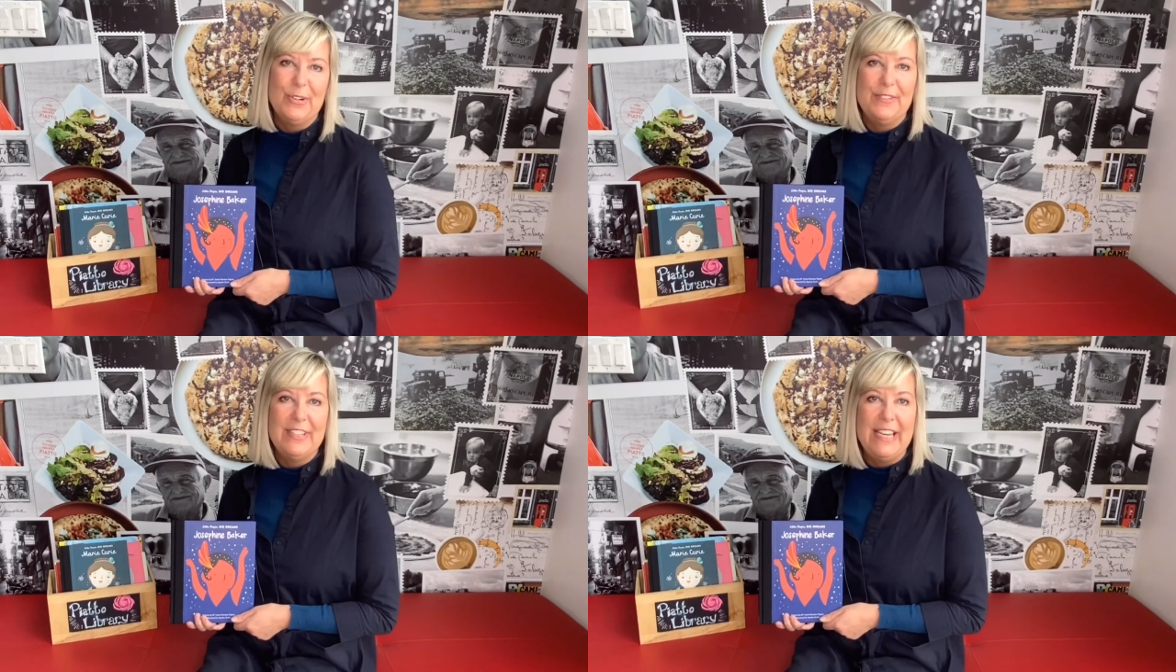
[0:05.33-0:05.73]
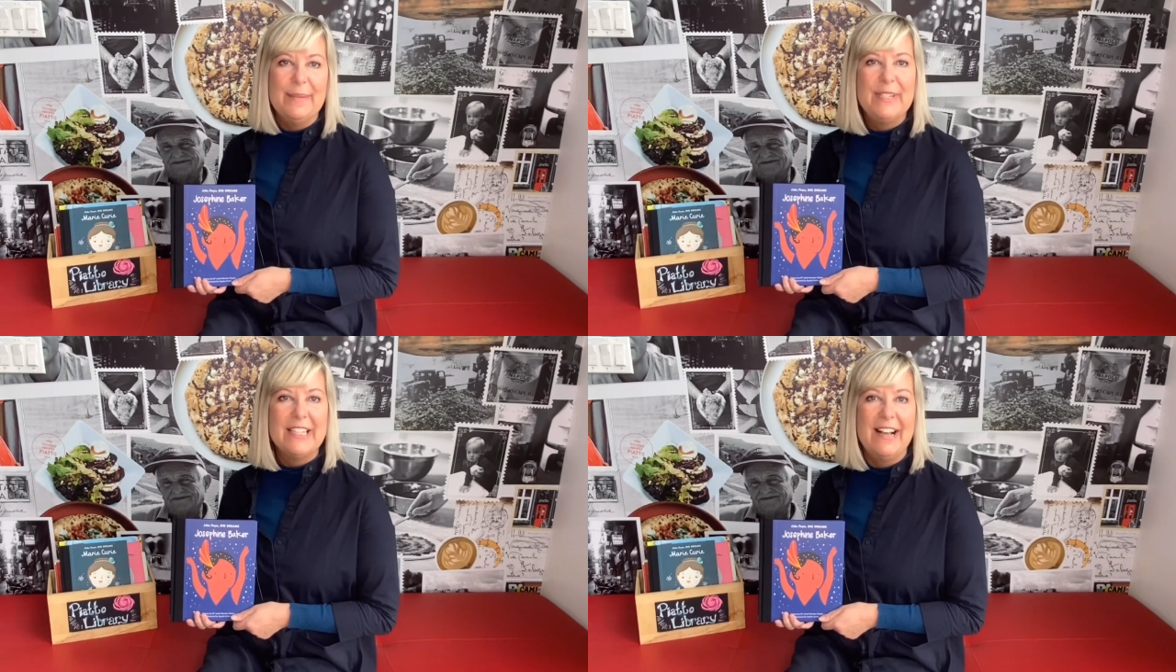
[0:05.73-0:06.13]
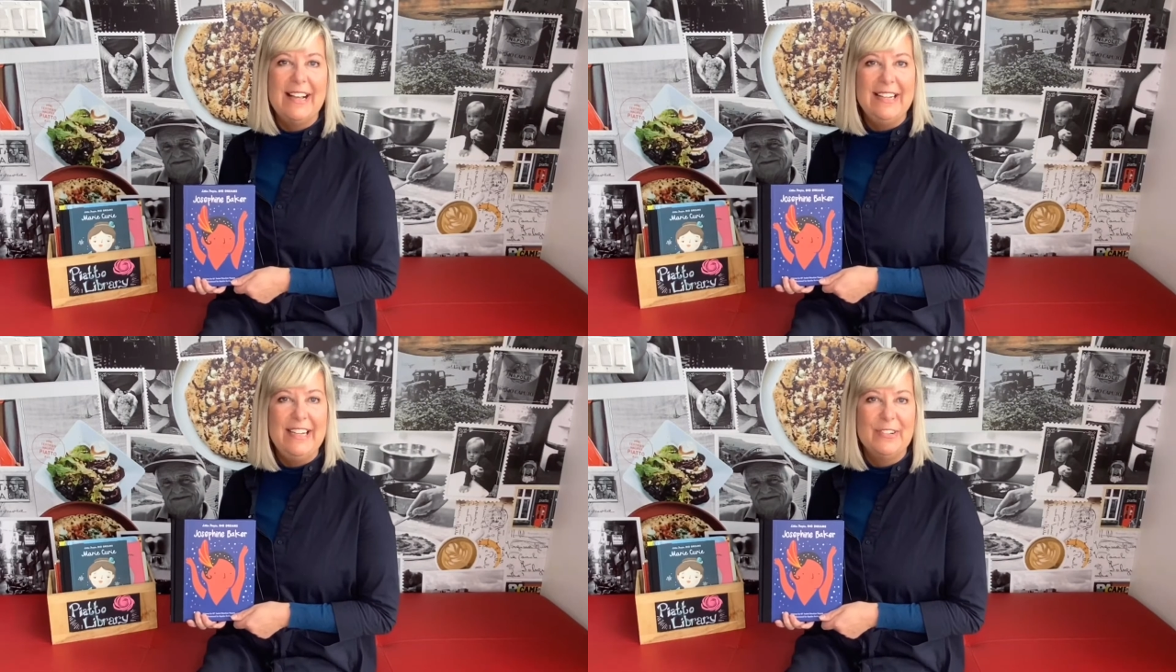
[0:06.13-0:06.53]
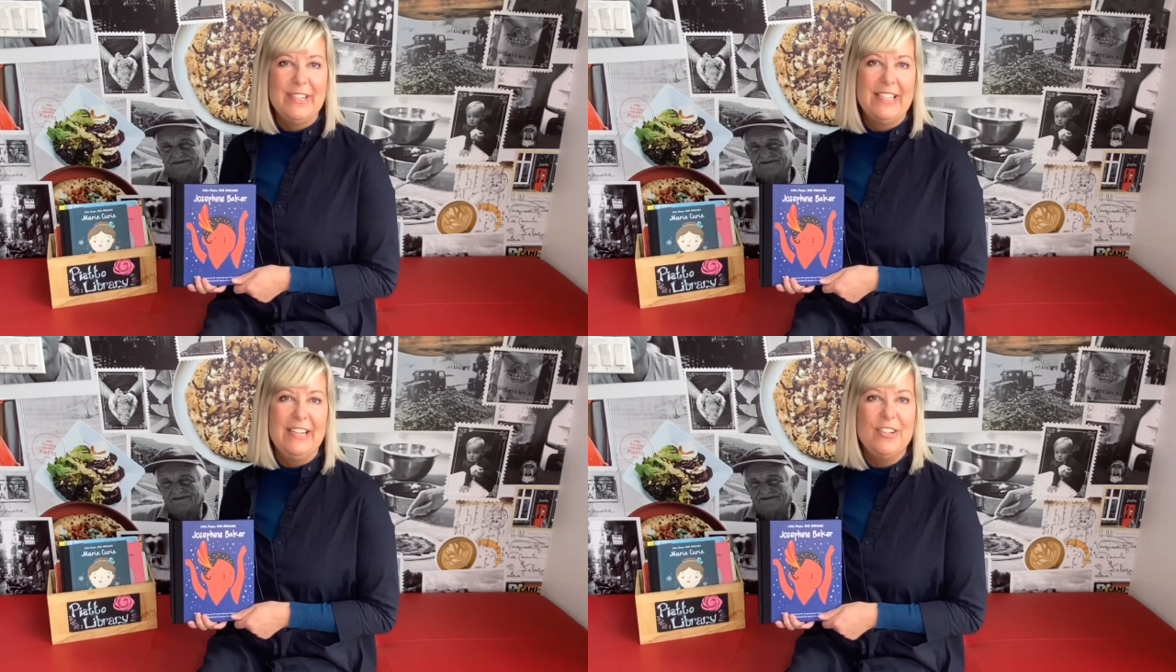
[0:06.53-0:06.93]
of Sam Design here
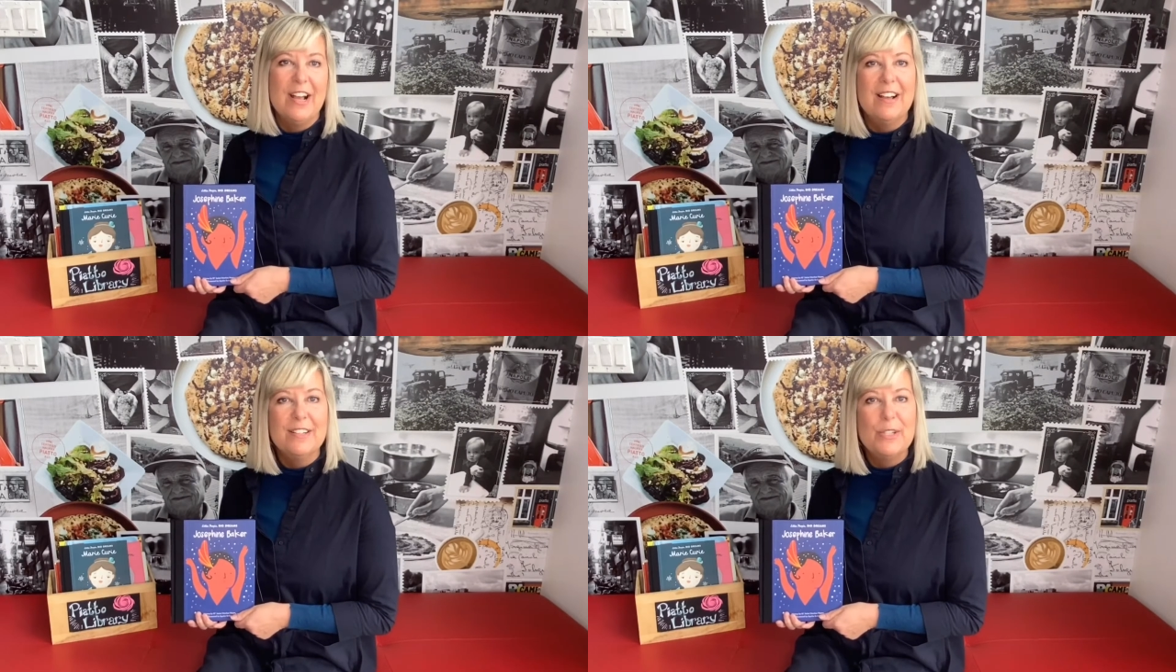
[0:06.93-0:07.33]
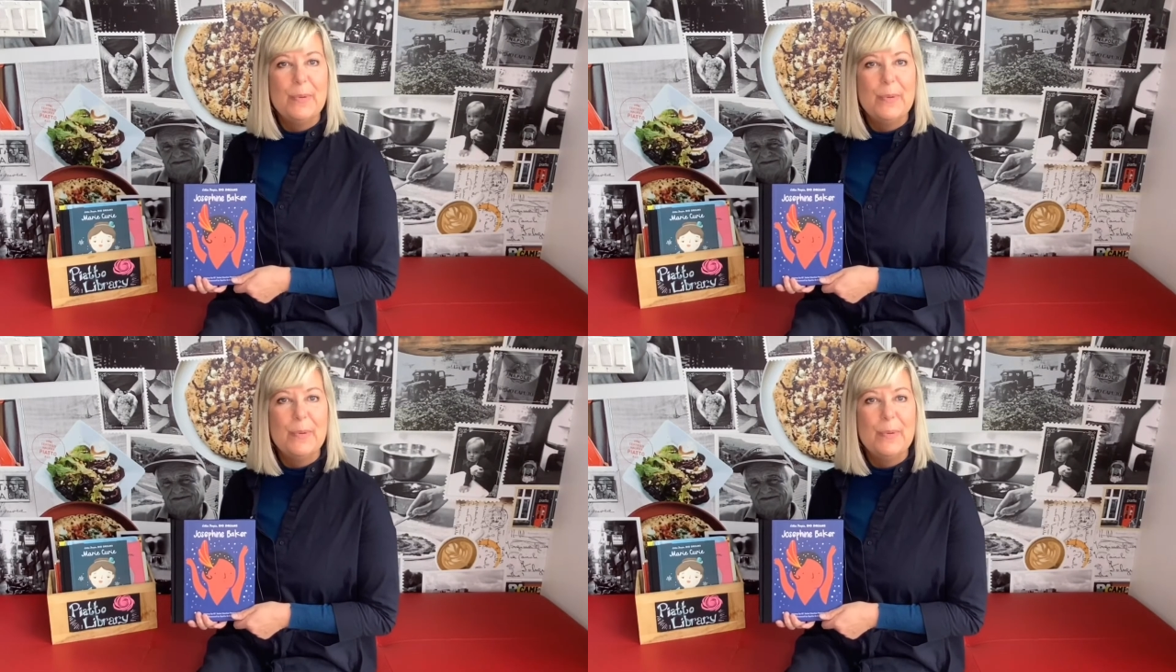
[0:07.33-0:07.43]
in St. John's.